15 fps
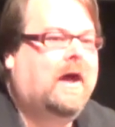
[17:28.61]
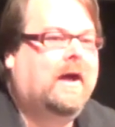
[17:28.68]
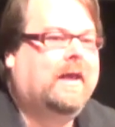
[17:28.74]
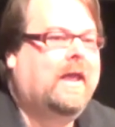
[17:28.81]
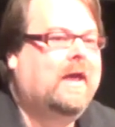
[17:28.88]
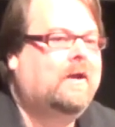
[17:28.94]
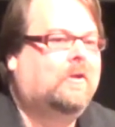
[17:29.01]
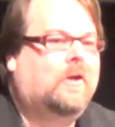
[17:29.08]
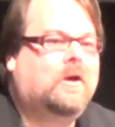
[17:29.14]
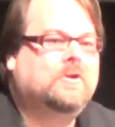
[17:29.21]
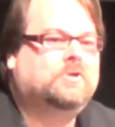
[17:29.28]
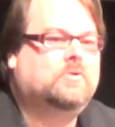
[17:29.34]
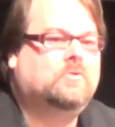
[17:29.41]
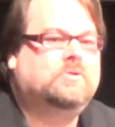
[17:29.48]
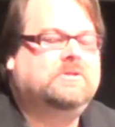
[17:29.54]
Again, a lot
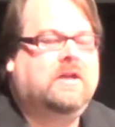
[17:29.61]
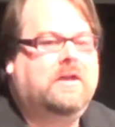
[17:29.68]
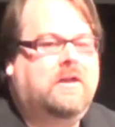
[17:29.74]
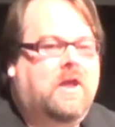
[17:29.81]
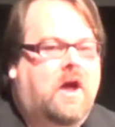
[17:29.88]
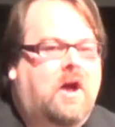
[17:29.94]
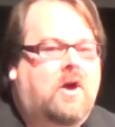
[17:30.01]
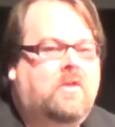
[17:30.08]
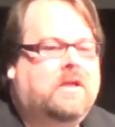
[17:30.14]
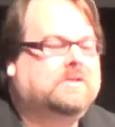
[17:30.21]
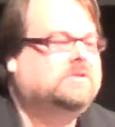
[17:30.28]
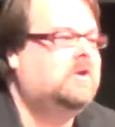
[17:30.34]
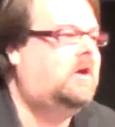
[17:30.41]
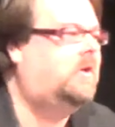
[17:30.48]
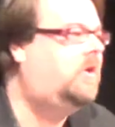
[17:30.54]
of schools say, no,
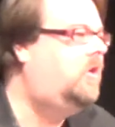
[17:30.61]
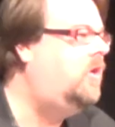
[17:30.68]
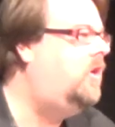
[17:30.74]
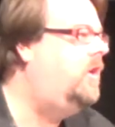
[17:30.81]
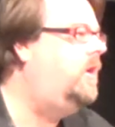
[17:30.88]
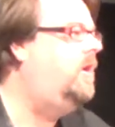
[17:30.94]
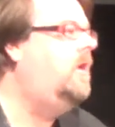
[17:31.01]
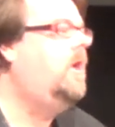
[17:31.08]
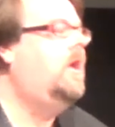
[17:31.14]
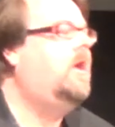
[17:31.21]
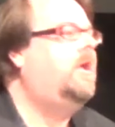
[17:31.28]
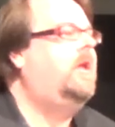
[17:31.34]
that's not good,